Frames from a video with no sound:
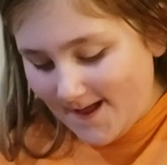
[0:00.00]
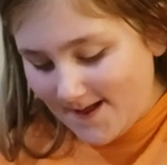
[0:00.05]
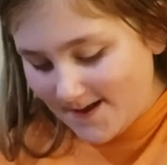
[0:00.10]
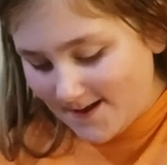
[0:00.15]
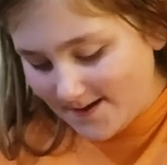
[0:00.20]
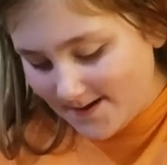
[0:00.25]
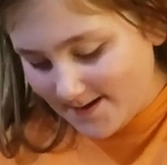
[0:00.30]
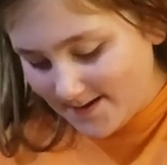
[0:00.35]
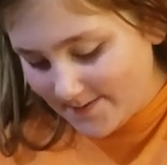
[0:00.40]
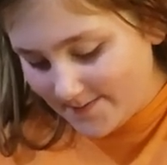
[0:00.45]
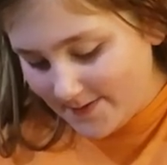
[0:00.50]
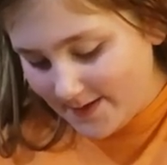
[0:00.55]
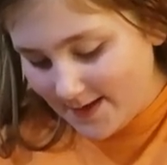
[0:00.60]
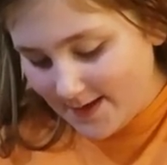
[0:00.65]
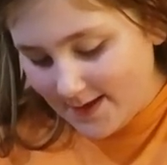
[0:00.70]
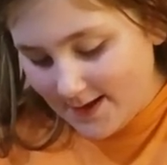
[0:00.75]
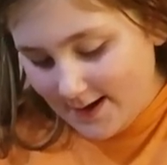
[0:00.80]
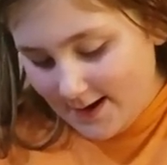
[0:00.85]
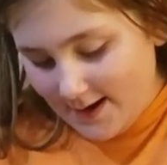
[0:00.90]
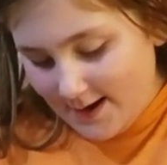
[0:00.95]
Um,
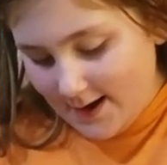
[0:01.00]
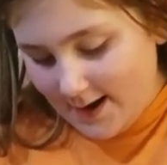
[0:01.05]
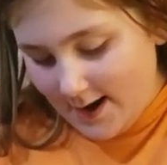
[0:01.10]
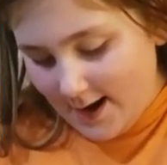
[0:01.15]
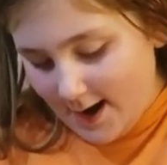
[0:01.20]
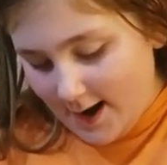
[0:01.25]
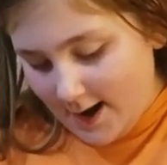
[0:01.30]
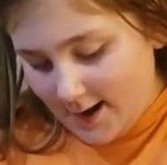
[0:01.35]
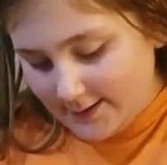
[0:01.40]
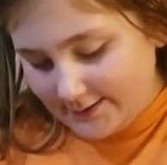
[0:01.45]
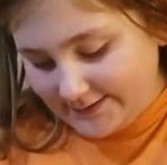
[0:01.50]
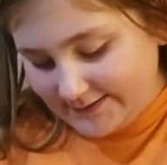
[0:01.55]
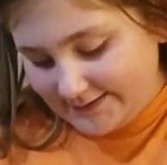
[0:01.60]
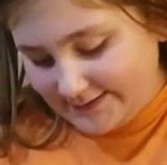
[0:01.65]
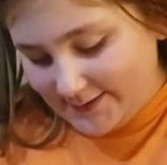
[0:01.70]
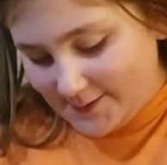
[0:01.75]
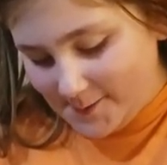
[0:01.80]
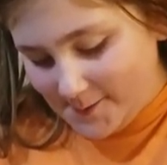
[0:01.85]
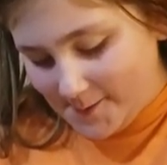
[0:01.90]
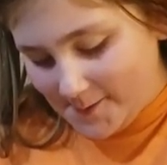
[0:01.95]

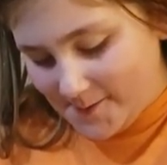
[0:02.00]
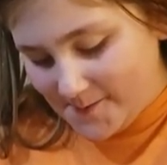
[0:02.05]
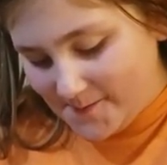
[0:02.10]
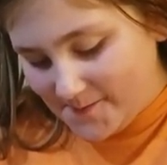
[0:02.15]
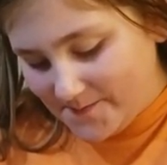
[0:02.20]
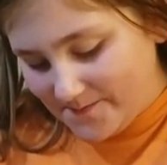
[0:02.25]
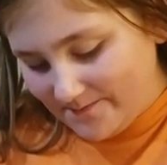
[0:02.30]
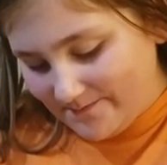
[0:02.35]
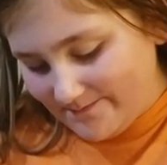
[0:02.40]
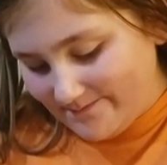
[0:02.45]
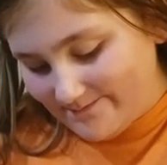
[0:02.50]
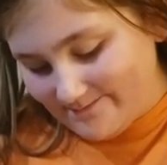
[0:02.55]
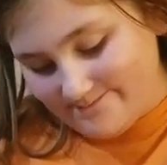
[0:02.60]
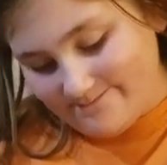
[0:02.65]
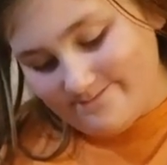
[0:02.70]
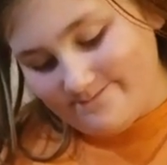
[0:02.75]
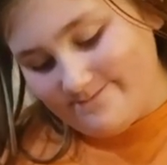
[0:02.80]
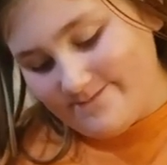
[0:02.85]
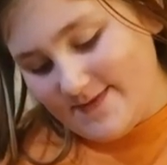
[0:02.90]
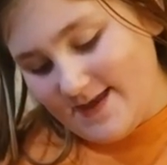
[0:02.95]
so,
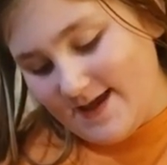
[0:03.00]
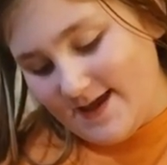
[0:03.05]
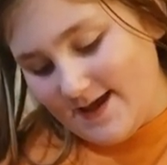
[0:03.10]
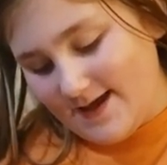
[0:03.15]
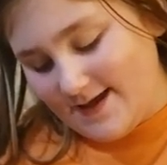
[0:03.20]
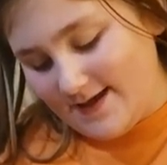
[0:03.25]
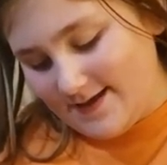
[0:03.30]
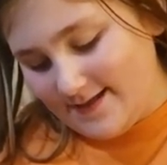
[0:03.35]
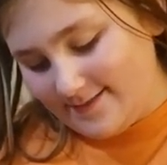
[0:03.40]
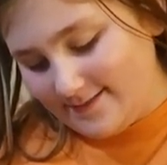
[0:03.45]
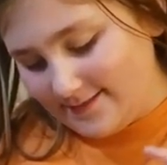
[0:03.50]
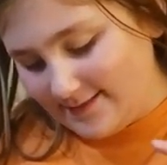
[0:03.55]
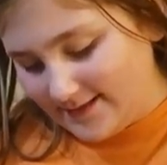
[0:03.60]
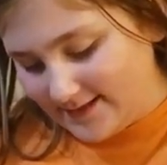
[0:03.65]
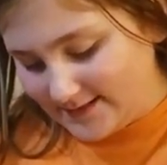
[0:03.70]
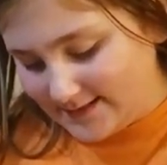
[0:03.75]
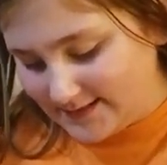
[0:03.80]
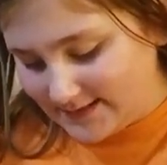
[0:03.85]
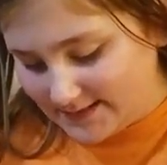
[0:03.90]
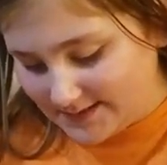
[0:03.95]

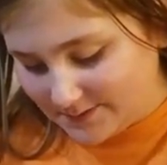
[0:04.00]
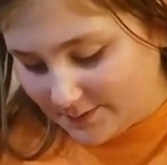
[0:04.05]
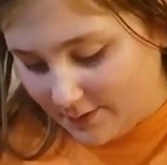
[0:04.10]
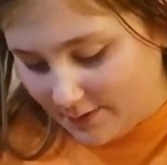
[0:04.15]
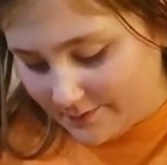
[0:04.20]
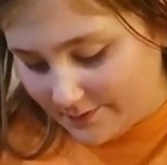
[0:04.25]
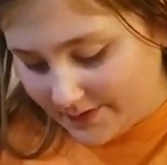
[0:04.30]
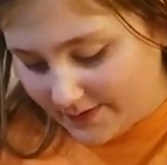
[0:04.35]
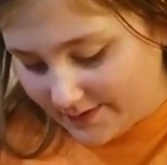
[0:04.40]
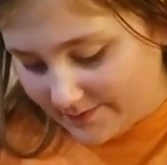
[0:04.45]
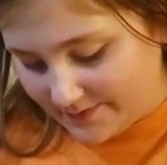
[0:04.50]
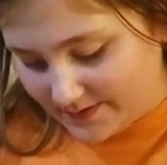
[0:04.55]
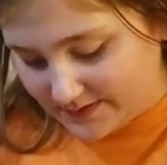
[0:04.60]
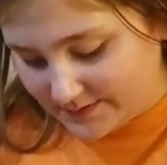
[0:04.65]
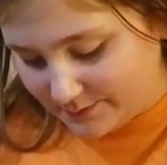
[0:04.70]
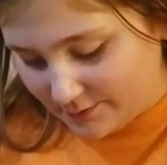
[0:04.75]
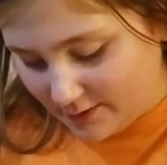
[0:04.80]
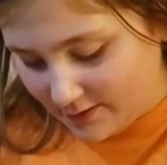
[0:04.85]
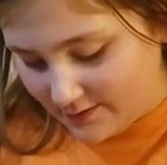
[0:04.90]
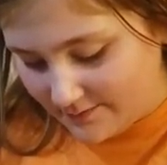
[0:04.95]
this is probably the
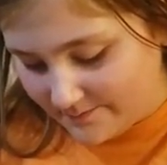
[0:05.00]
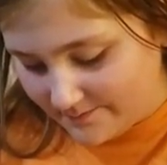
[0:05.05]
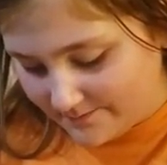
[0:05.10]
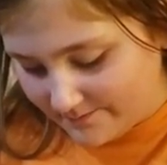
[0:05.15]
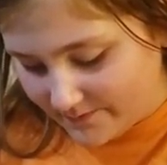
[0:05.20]
best part.